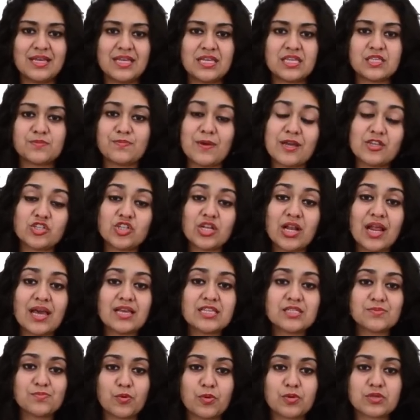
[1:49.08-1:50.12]

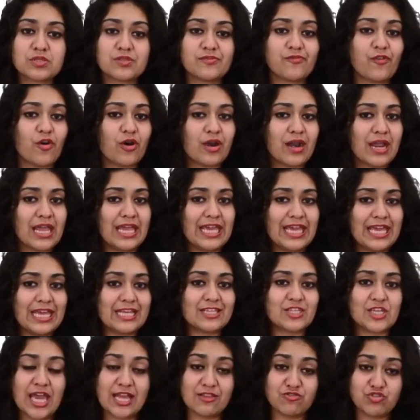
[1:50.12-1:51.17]
Specialized books for
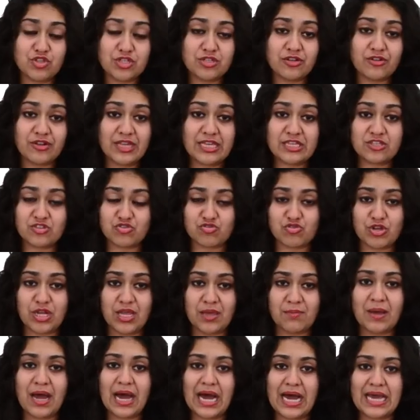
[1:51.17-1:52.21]
each engineering
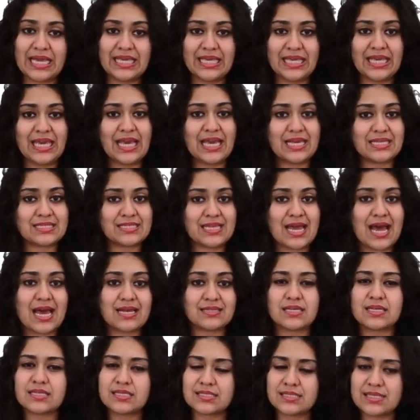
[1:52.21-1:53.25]
stream. I E S
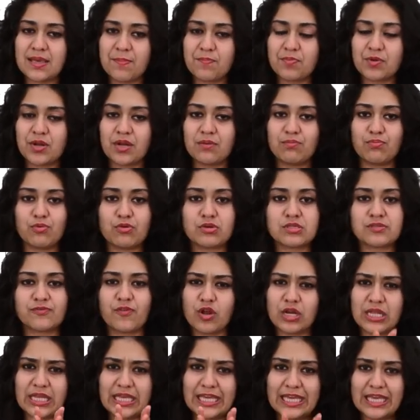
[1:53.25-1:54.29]
has separate books
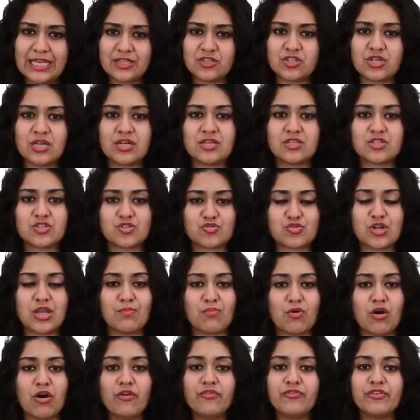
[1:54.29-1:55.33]
for each
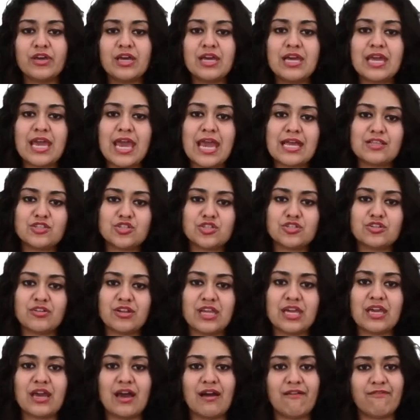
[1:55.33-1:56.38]
stream of
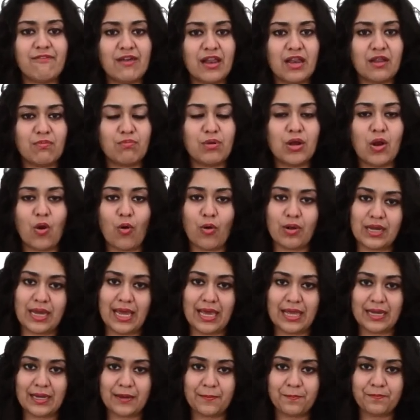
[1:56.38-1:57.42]
engineering available
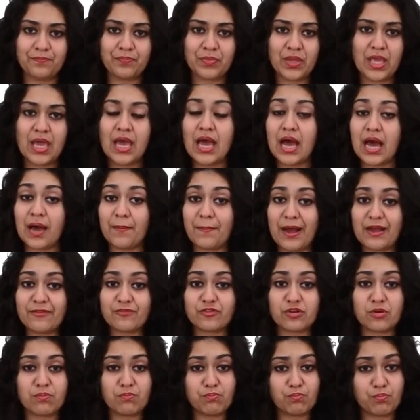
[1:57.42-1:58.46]
online. Apart
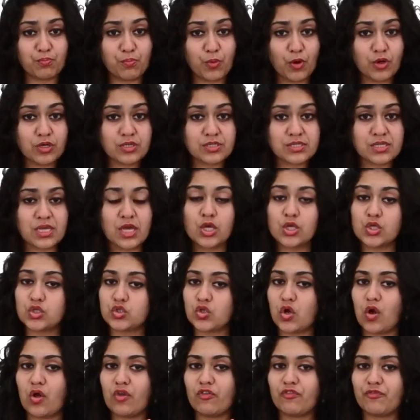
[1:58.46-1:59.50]
from books,
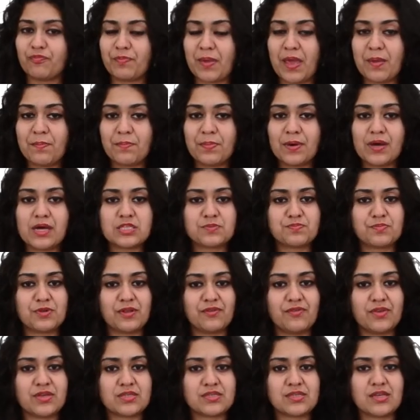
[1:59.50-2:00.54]
solve papers,
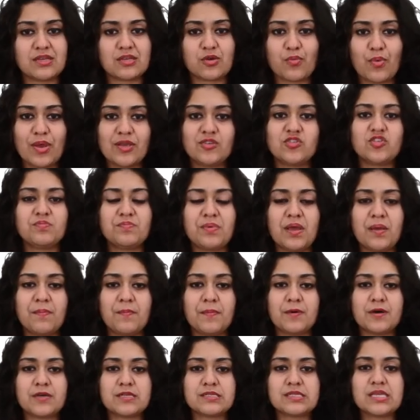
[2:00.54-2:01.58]
previous year question
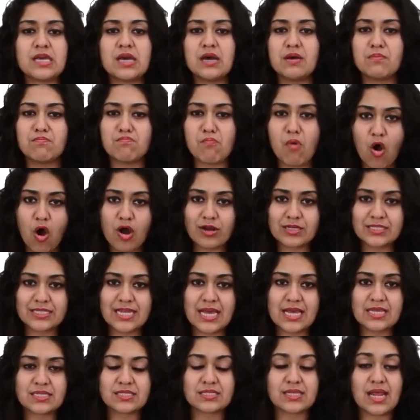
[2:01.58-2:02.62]
papers, mock
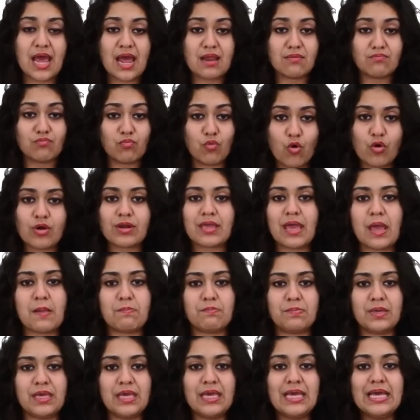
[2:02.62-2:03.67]
test and more can
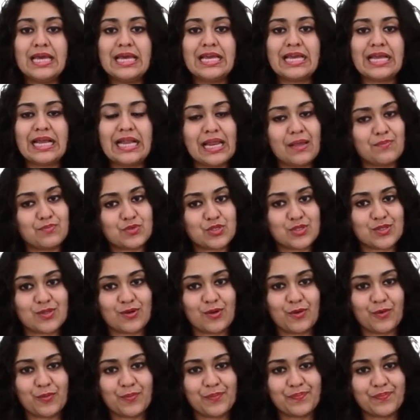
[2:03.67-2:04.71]
be glimpsed through.